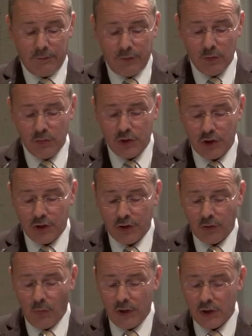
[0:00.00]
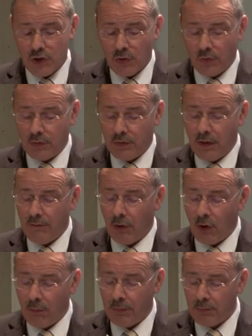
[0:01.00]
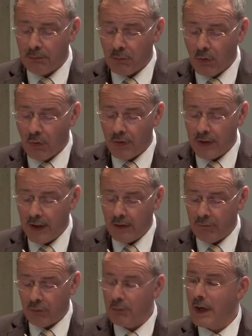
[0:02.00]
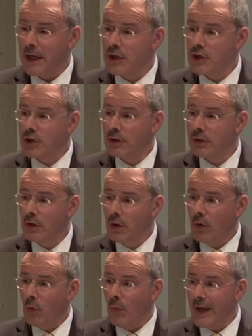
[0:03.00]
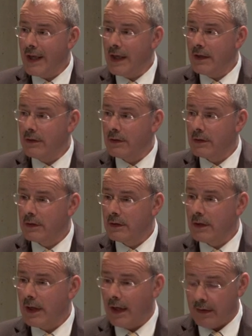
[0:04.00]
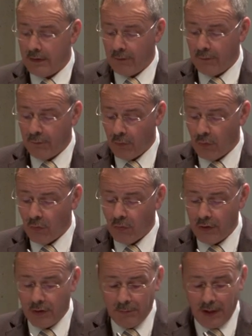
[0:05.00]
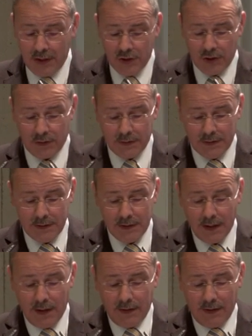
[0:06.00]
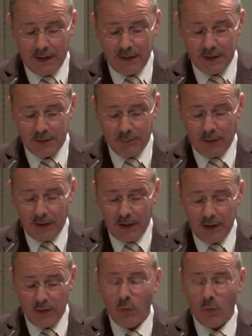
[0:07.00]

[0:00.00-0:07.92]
future we should develop more information with and for patients that explain